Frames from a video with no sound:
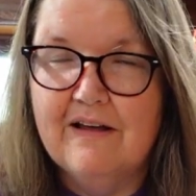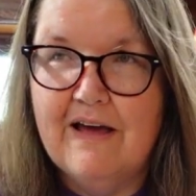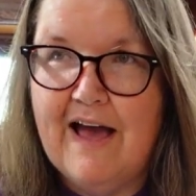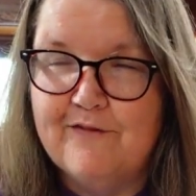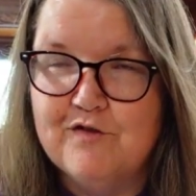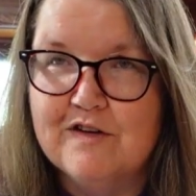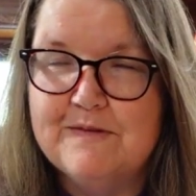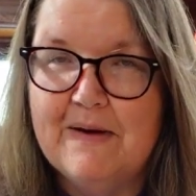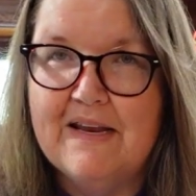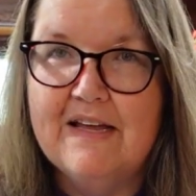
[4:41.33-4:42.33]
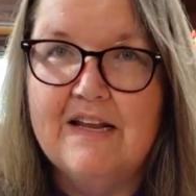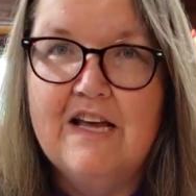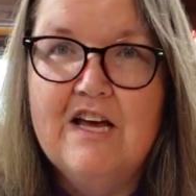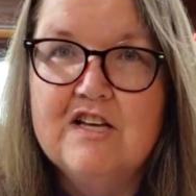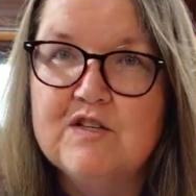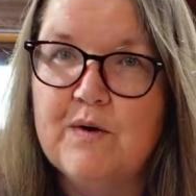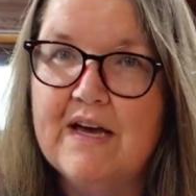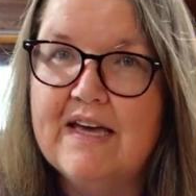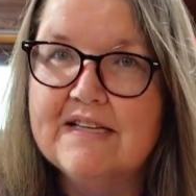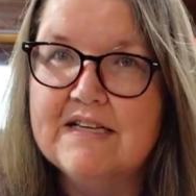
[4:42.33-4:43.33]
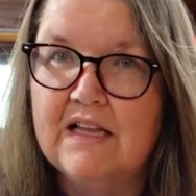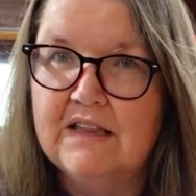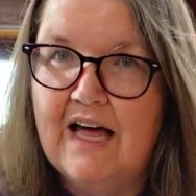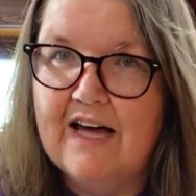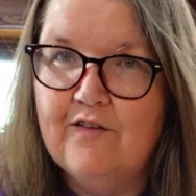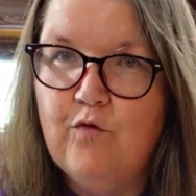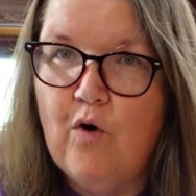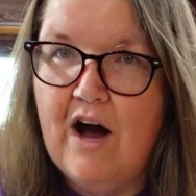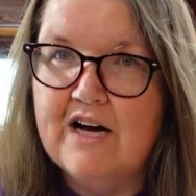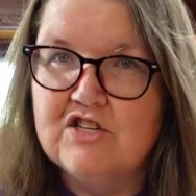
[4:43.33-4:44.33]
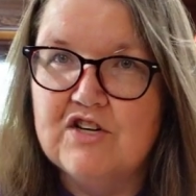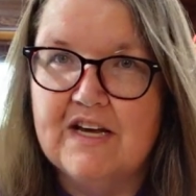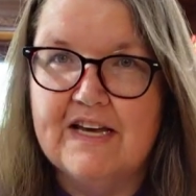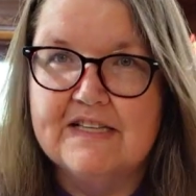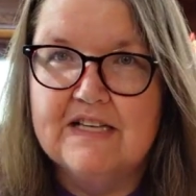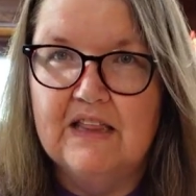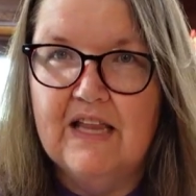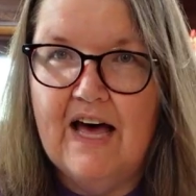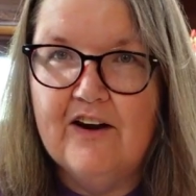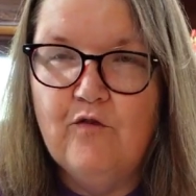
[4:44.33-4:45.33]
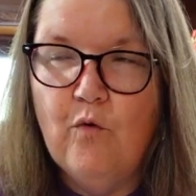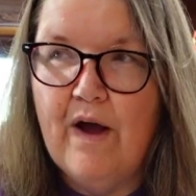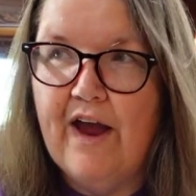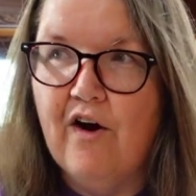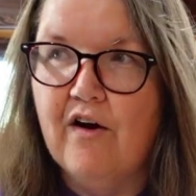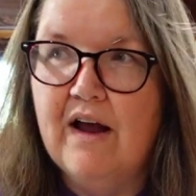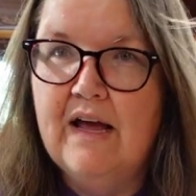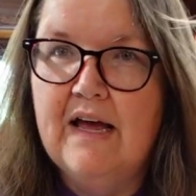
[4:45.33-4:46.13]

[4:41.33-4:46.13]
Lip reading: after it's been in. So it gets a lot of wash, it gets a lot of wear,